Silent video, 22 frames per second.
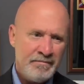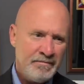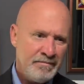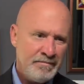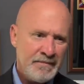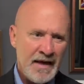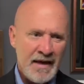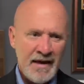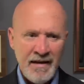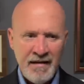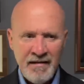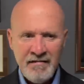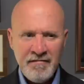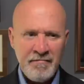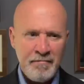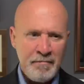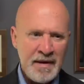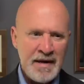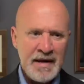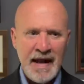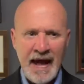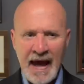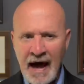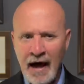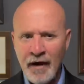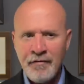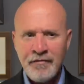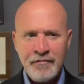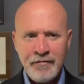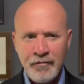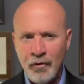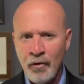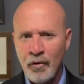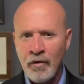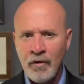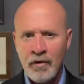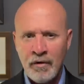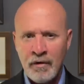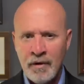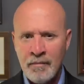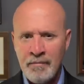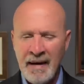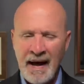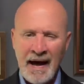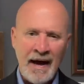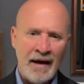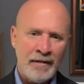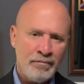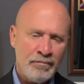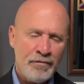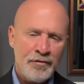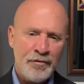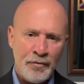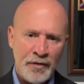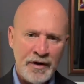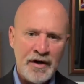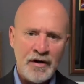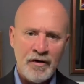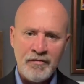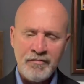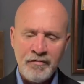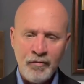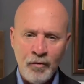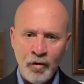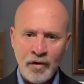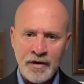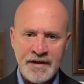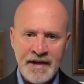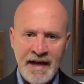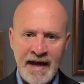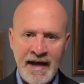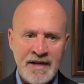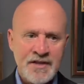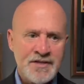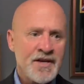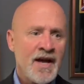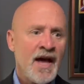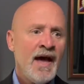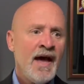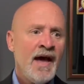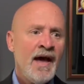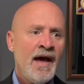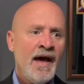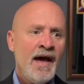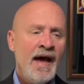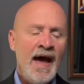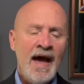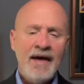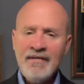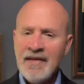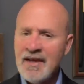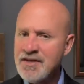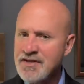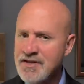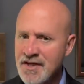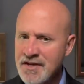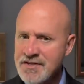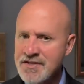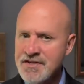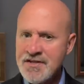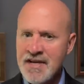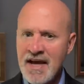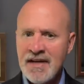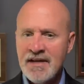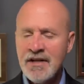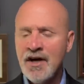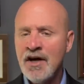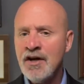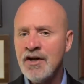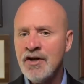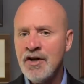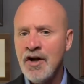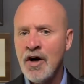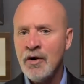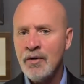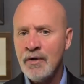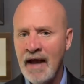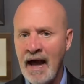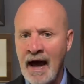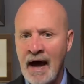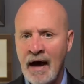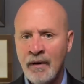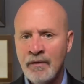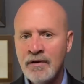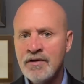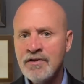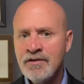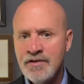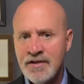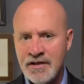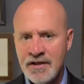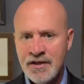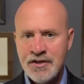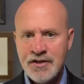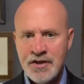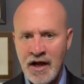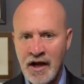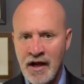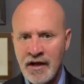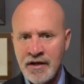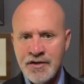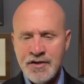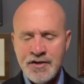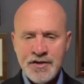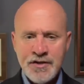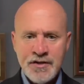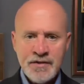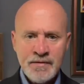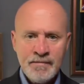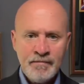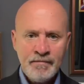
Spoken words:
They've been out for about 3 or 4 days, and they just sent a note out to the judge